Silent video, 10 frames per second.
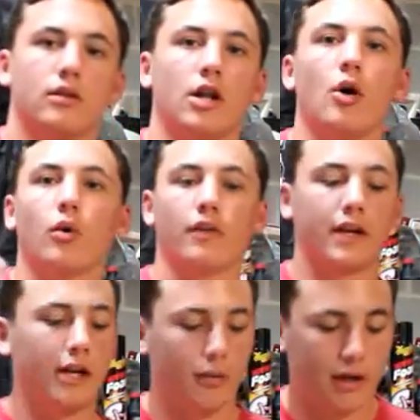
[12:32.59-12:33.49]
lower
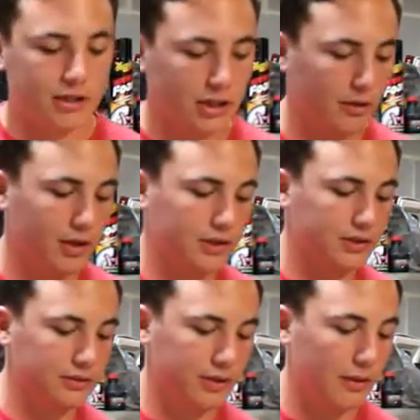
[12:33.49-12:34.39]
the gear ratio
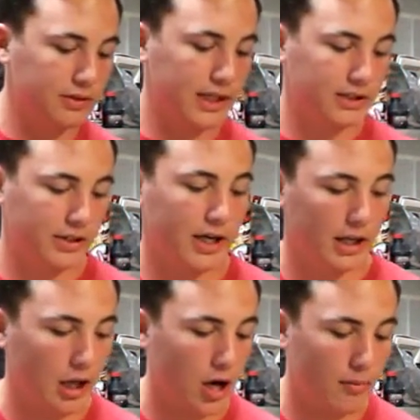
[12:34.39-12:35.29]
is, that one's actually
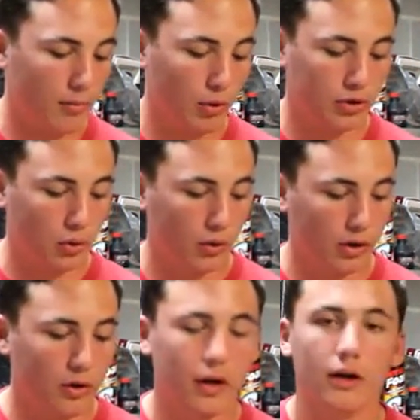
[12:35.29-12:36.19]
got a lot more
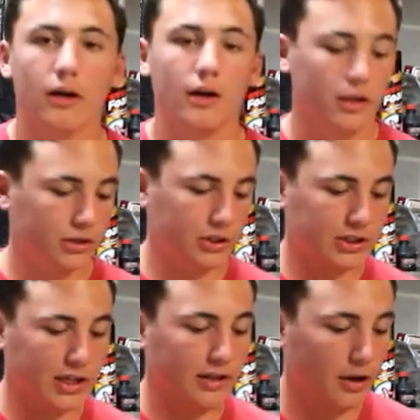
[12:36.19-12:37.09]
torque on it,
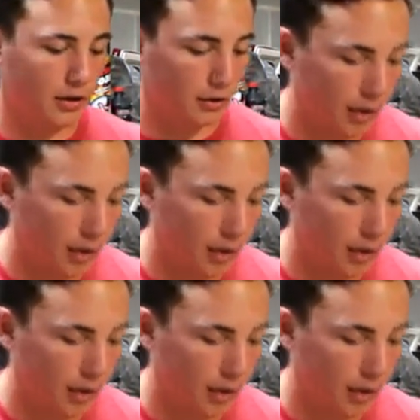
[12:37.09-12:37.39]
just like the other